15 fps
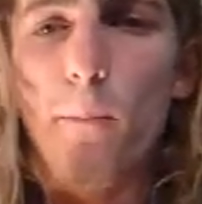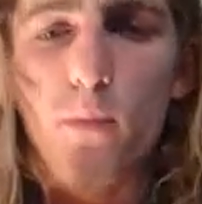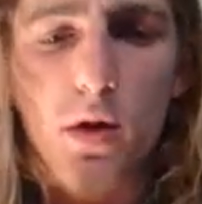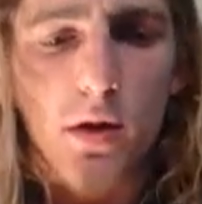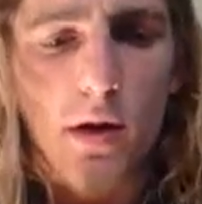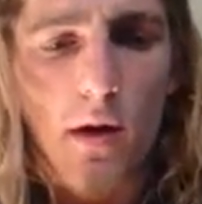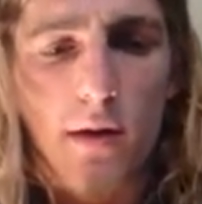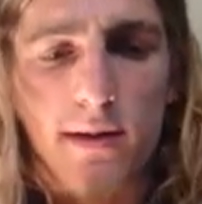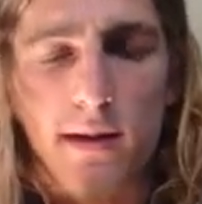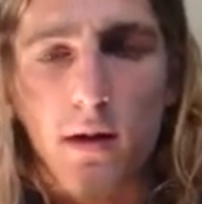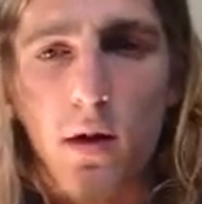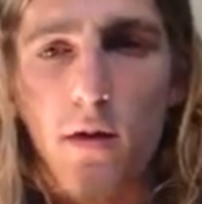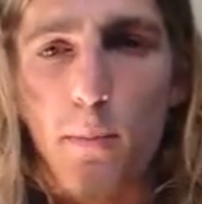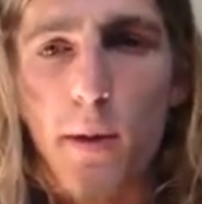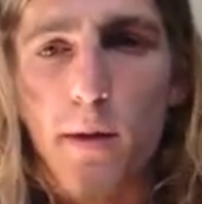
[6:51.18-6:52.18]
You notice a
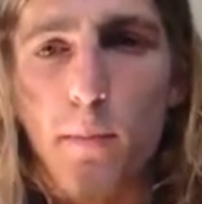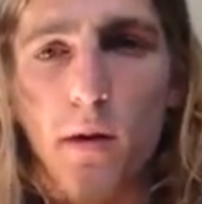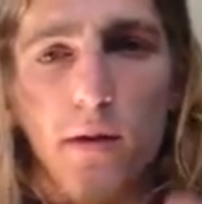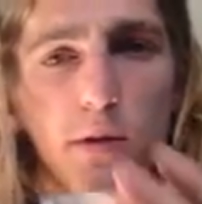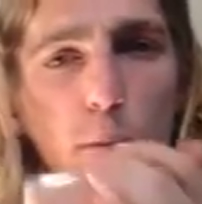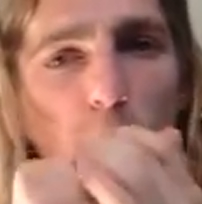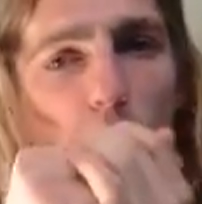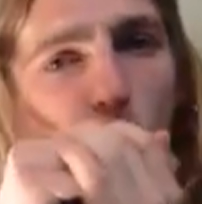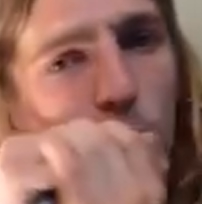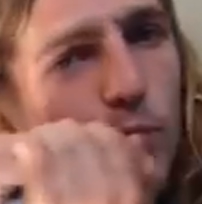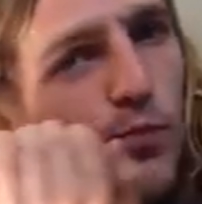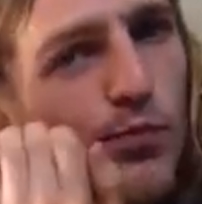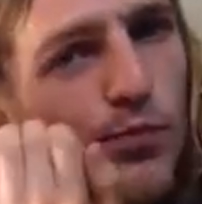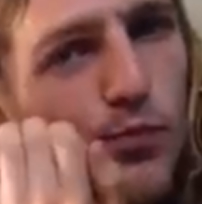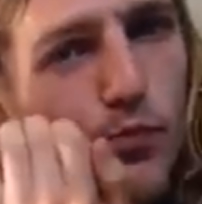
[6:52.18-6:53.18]
lot of people as well
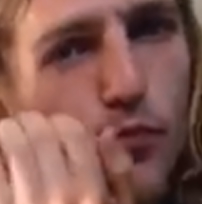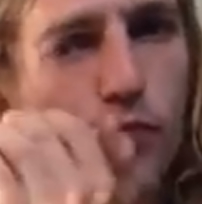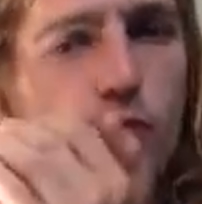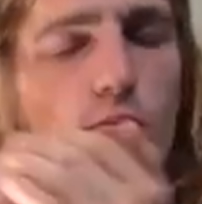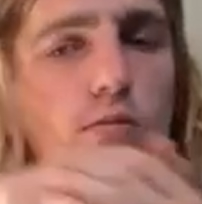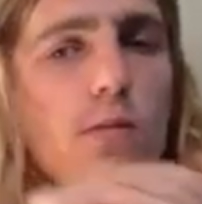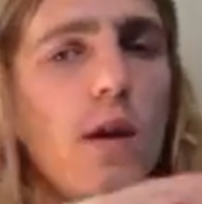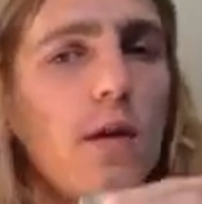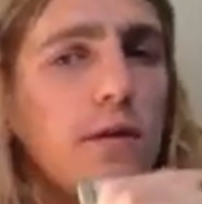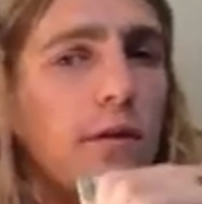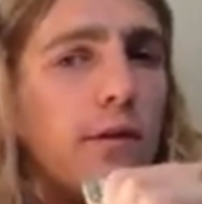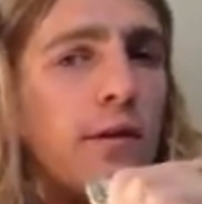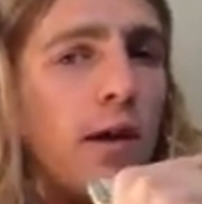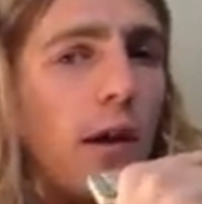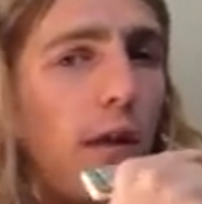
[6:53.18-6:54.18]

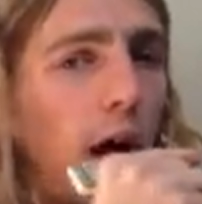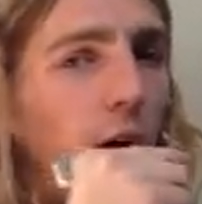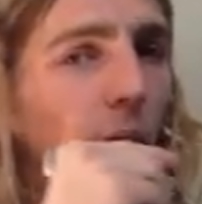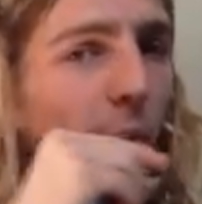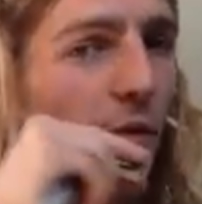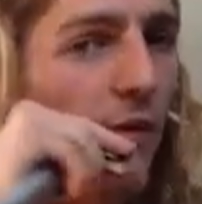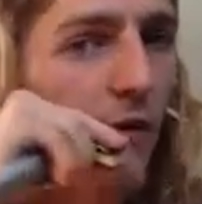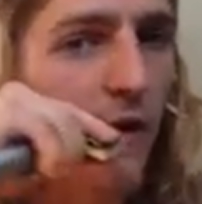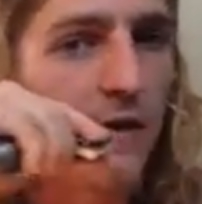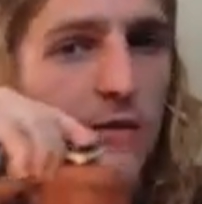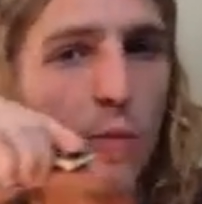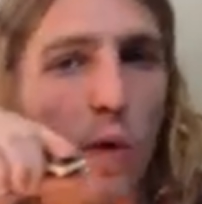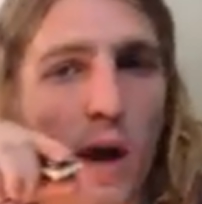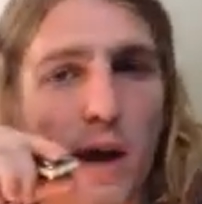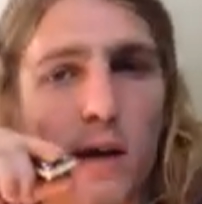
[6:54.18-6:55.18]
sort of turn the harp this
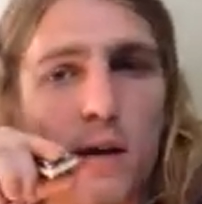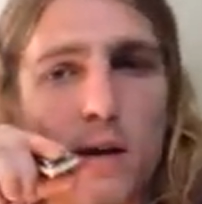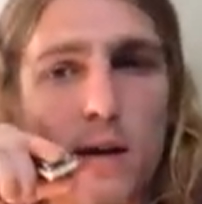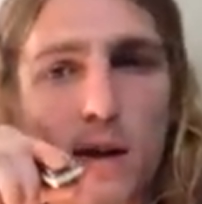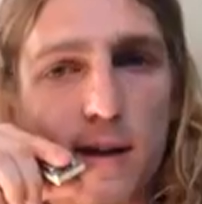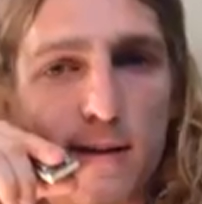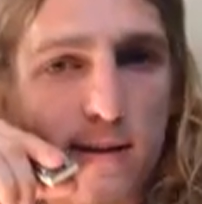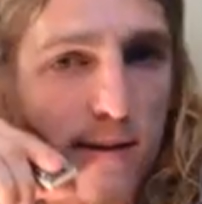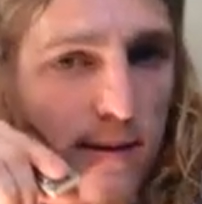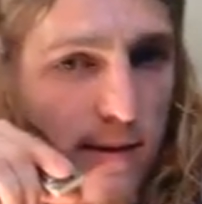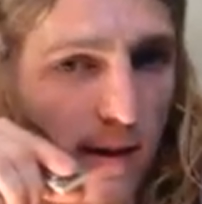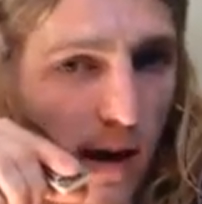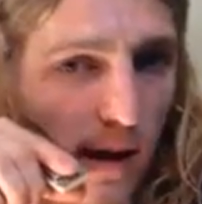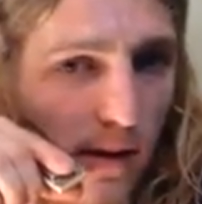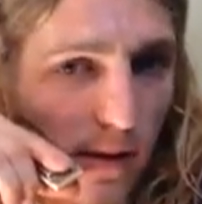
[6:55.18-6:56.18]
way into the
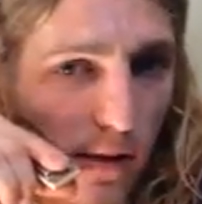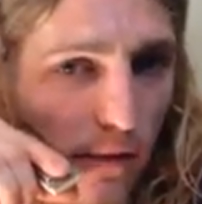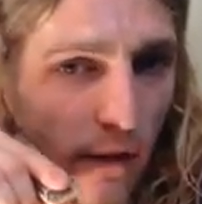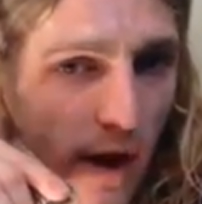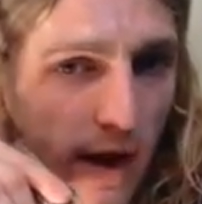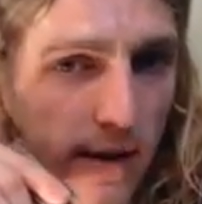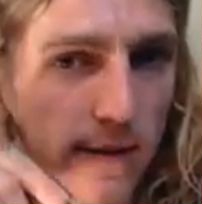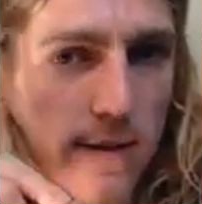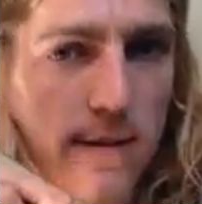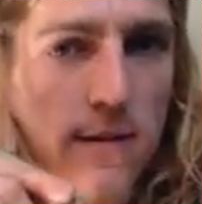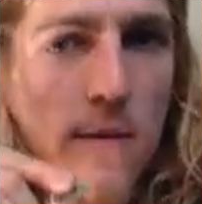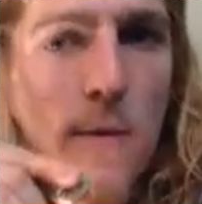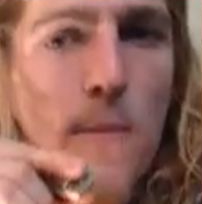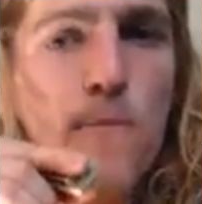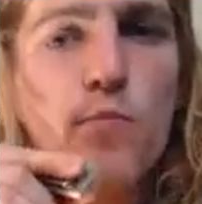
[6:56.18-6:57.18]
side of the face.
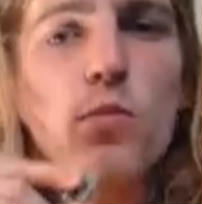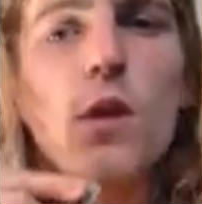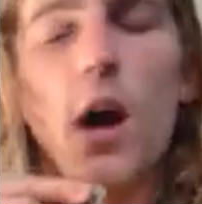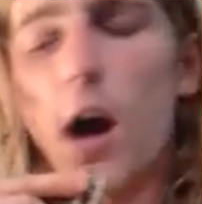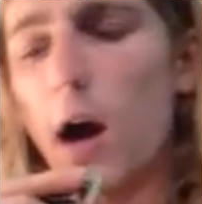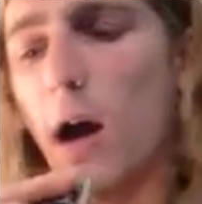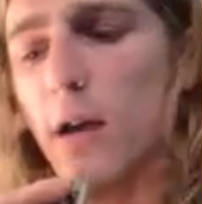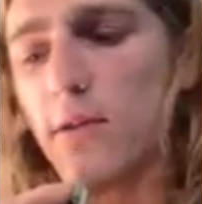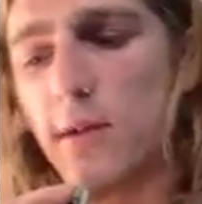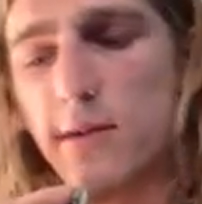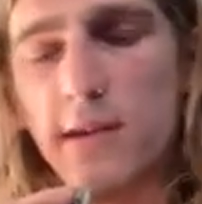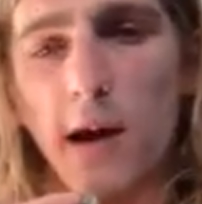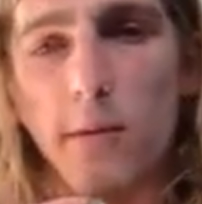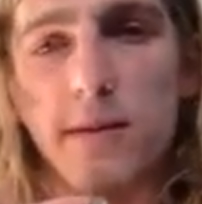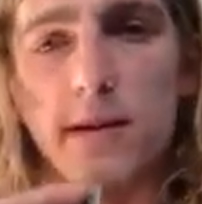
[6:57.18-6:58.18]
It
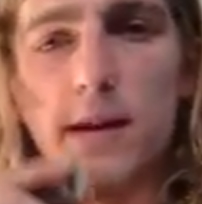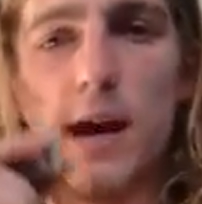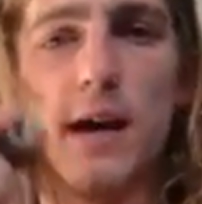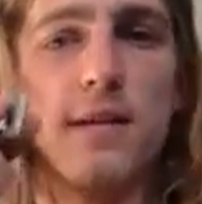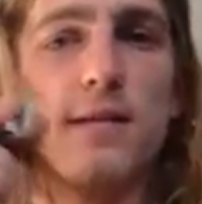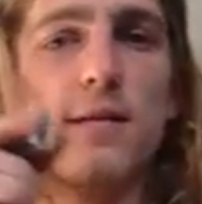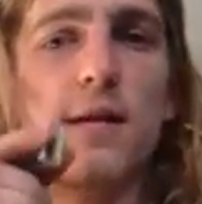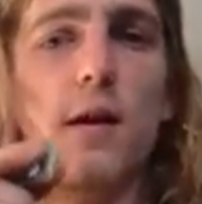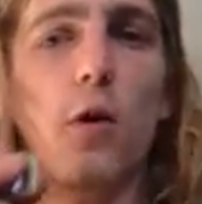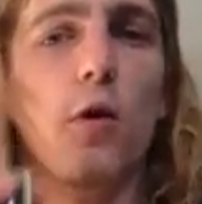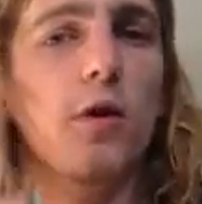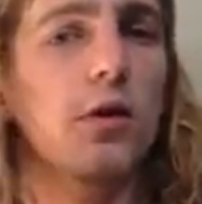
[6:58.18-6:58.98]
just helps to get a seal.